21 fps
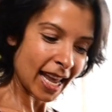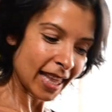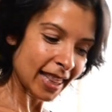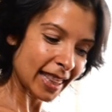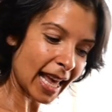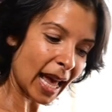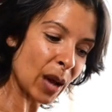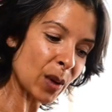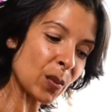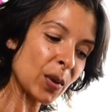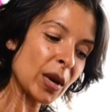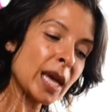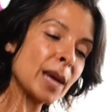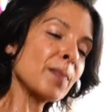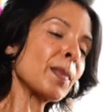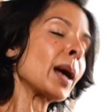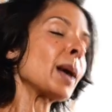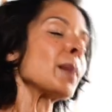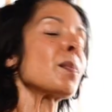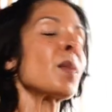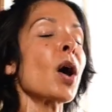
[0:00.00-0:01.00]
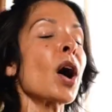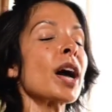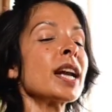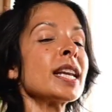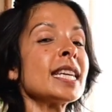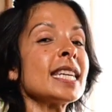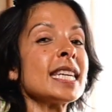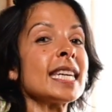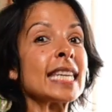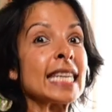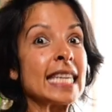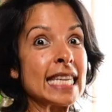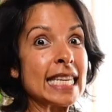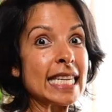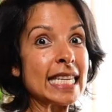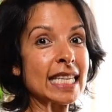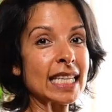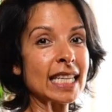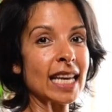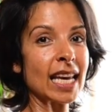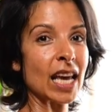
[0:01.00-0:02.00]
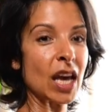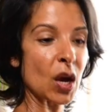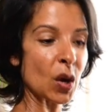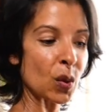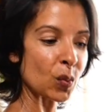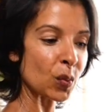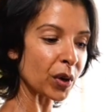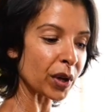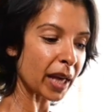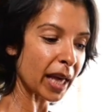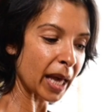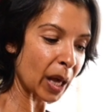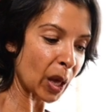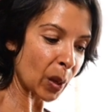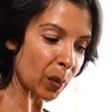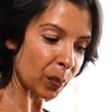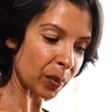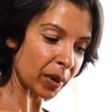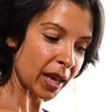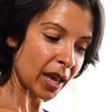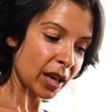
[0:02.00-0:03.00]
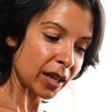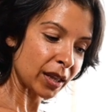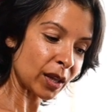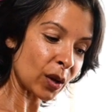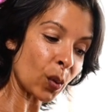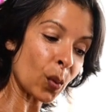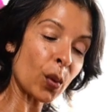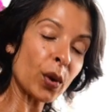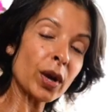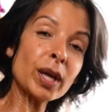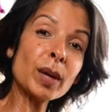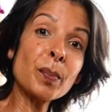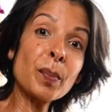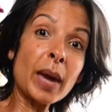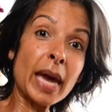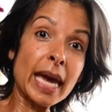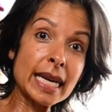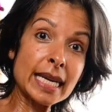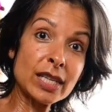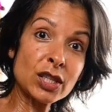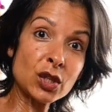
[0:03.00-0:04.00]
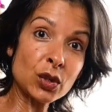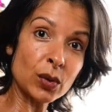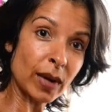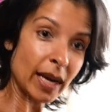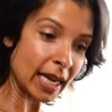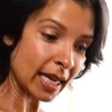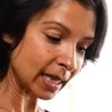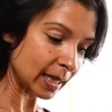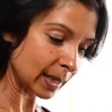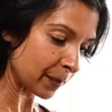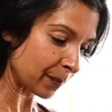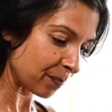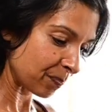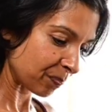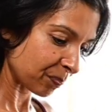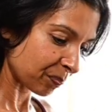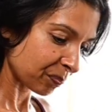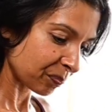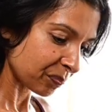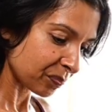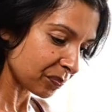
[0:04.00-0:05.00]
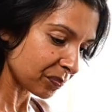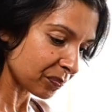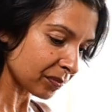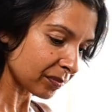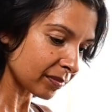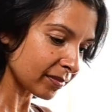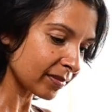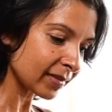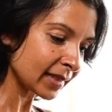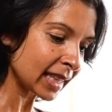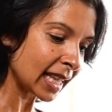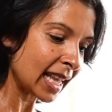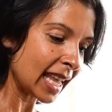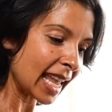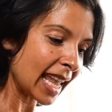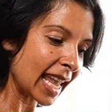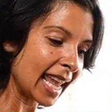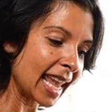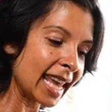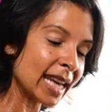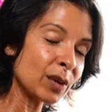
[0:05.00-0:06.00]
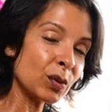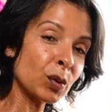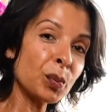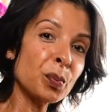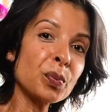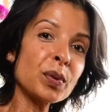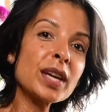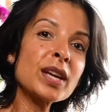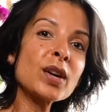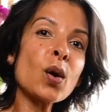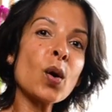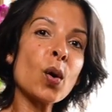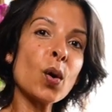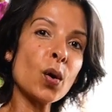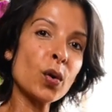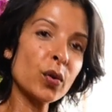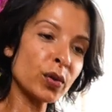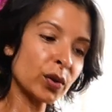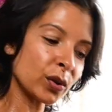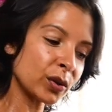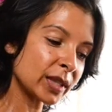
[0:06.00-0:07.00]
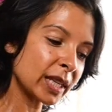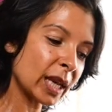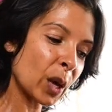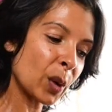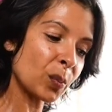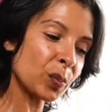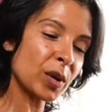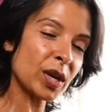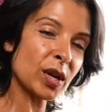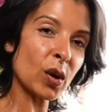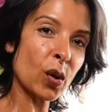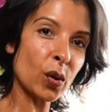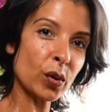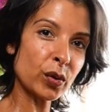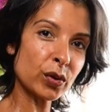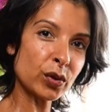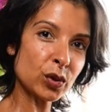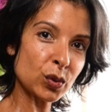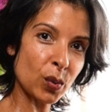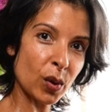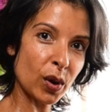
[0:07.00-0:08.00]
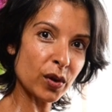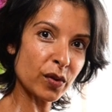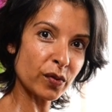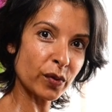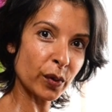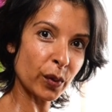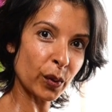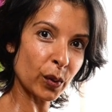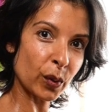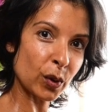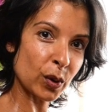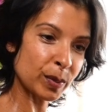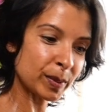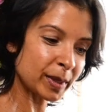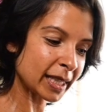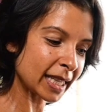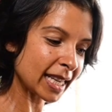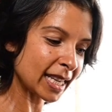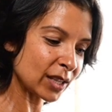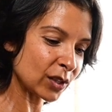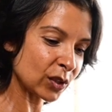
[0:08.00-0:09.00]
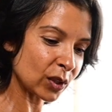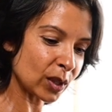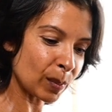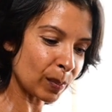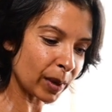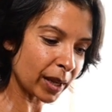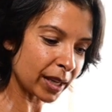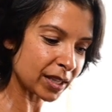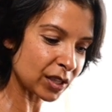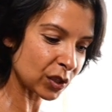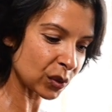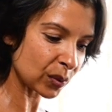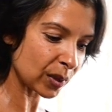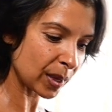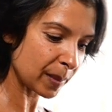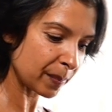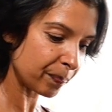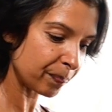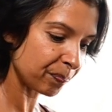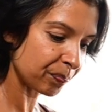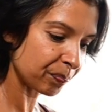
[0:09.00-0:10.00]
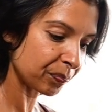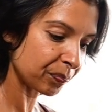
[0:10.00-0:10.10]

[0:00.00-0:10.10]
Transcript: That way my body heat will help the oil penetrate, and it will help bring all those wonderful herbs into the bloodstream.